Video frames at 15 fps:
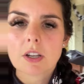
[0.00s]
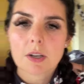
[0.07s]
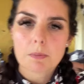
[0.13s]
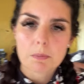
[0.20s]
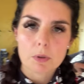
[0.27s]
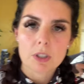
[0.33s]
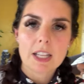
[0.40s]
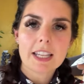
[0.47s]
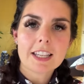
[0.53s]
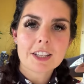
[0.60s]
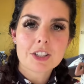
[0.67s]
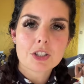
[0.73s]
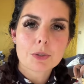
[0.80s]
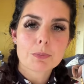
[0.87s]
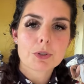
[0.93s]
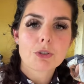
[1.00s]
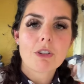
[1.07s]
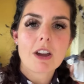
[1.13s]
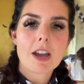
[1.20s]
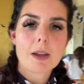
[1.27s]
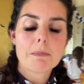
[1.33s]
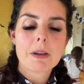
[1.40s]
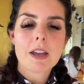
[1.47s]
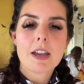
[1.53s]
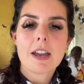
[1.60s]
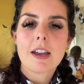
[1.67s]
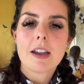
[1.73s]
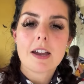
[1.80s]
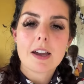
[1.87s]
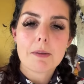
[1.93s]
But like and subscribe.
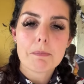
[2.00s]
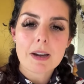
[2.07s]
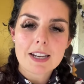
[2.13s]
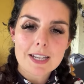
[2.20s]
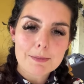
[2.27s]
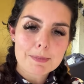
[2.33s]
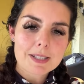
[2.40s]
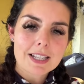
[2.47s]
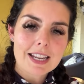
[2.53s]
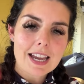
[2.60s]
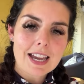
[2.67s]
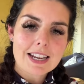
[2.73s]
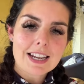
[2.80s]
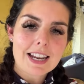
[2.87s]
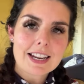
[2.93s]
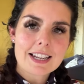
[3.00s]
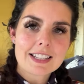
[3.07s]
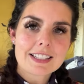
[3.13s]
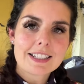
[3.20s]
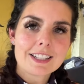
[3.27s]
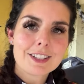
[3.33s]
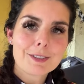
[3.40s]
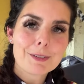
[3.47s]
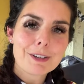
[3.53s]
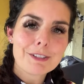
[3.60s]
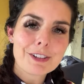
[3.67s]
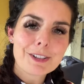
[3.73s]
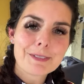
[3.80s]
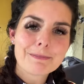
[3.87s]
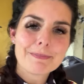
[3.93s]
My name's Leanne, and I'll see you
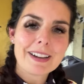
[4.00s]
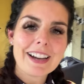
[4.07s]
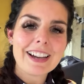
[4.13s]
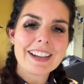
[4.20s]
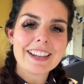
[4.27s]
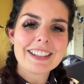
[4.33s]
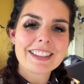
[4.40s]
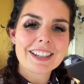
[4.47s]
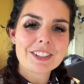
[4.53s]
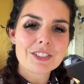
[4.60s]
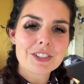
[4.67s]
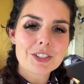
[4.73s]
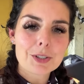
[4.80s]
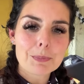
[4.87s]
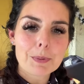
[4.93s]
tomorrow. Bye. Thanks for the support.